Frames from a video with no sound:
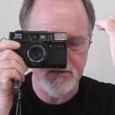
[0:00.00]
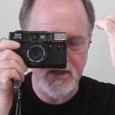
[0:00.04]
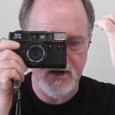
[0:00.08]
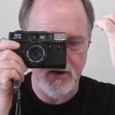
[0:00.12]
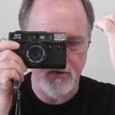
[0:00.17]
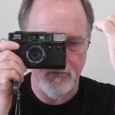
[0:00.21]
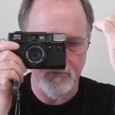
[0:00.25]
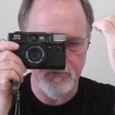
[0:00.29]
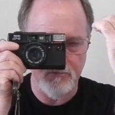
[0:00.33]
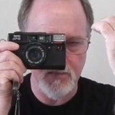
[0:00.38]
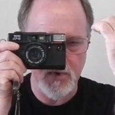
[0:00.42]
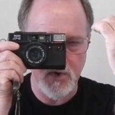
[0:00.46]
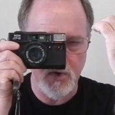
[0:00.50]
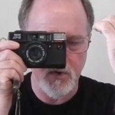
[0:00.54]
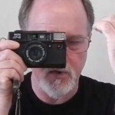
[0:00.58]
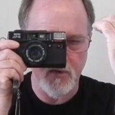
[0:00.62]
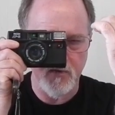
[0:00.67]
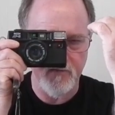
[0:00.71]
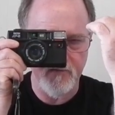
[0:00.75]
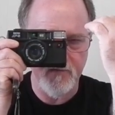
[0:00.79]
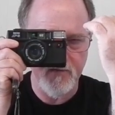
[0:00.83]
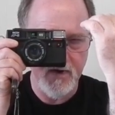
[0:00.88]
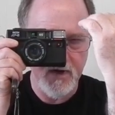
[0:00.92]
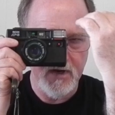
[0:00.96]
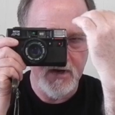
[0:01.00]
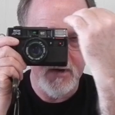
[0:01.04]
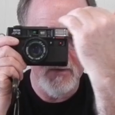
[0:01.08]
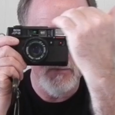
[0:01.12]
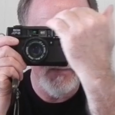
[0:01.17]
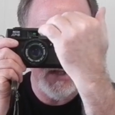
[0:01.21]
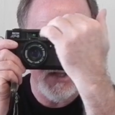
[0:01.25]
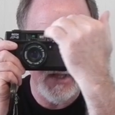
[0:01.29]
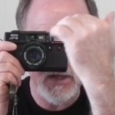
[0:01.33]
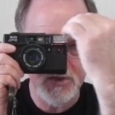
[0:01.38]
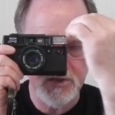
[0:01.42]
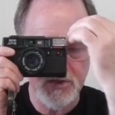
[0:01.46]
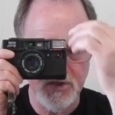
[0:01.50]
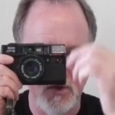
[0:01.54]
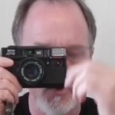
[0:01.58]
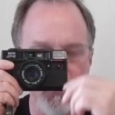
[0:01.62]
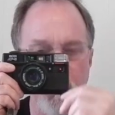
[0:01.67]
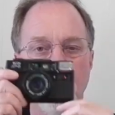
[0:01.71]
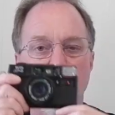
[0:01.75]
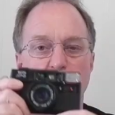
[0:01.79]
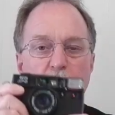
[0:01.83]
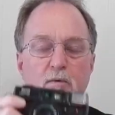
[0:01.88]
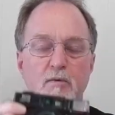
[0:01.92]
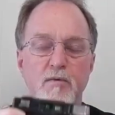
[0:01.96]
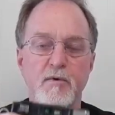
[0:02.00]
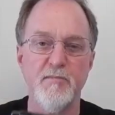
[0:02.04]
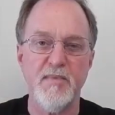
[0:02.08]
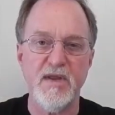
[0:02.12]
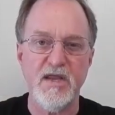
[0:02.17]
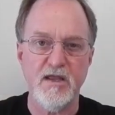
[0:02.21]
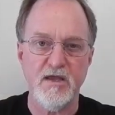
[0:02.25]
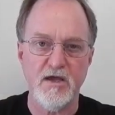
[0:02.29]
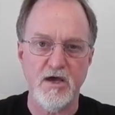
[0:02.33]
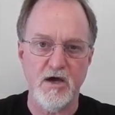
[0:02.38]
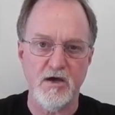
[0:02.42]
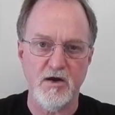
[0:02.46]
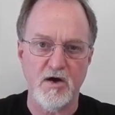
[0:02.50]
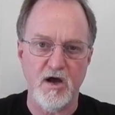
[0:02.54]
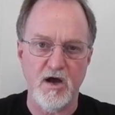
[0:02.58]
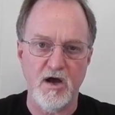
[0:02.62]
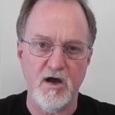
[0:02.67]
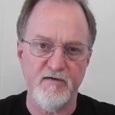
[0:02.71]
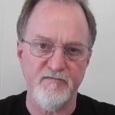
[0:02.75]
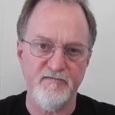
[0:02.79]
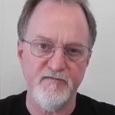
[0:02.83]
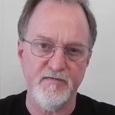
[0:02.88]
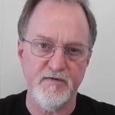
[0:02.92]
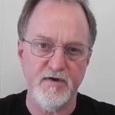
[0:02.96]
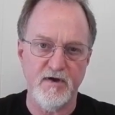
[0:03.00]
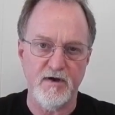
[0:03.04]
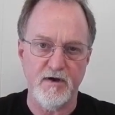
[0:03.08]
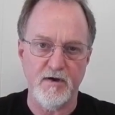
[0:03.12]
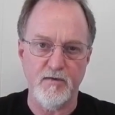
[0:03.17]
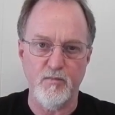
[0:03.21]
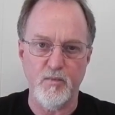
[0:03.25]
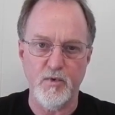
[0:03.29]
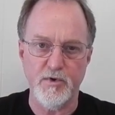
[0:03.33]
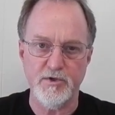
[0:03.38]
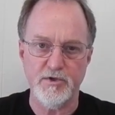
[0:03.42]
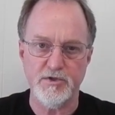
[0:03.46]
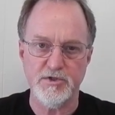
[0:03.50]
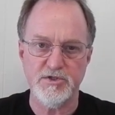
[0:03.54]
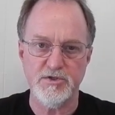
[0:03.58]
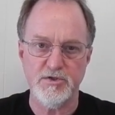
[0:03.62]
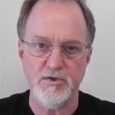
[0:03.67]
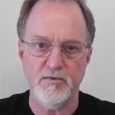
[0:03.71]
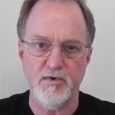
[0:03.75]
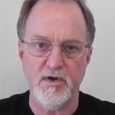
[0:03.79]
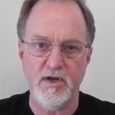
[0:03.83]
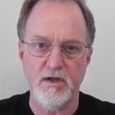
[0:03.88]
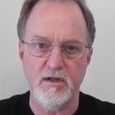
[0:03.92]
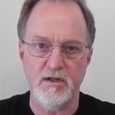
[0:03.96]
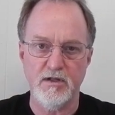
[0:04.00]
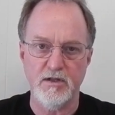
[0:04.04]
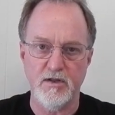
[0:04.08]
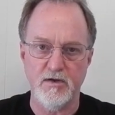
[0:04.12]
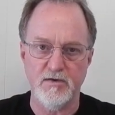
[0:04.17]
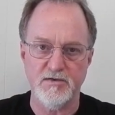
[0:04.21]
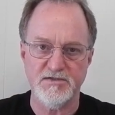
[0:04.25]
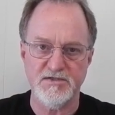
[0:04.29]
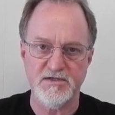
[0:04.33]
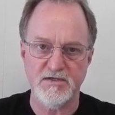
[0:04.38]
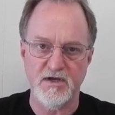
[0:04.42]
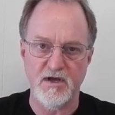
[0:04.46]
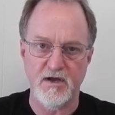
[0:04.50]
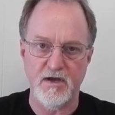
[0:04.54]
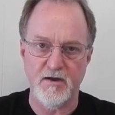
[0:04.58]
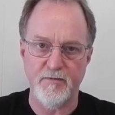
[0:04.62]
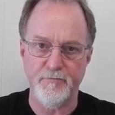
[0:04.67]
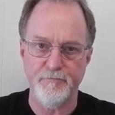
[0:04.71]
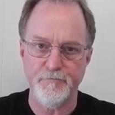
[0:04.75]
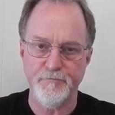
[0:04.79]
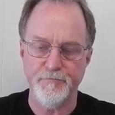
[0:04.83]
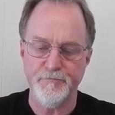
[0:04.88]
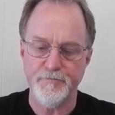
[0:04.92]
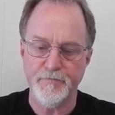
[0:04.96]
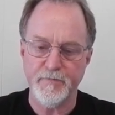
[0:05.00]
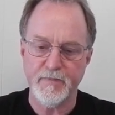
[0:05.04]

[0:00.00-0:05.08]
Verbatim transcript: They don't move, but they show you what would be cut off when you're shooting close up.